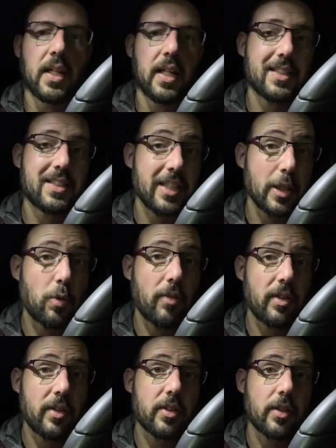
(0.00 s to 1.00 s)
It's the
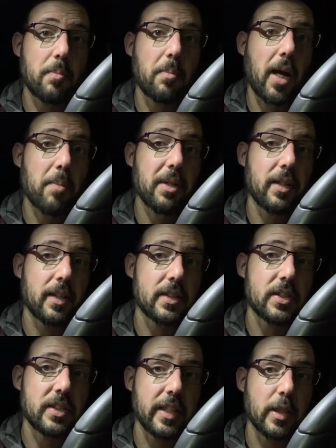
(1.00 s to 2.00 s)
equivalent, in my opinion,
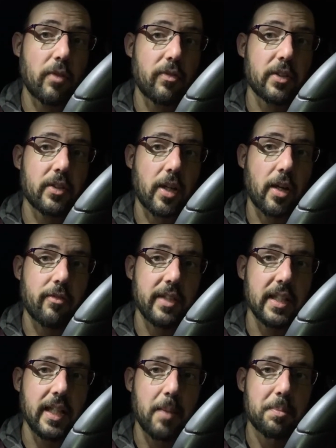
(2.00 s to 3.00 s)
this is the equivalent of
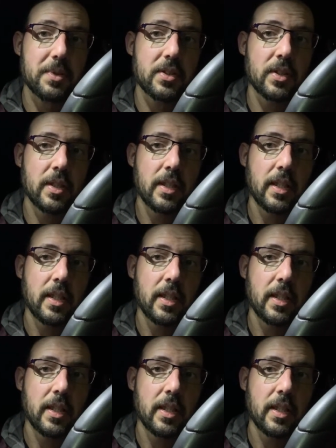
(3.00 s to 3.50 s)
Ellipse.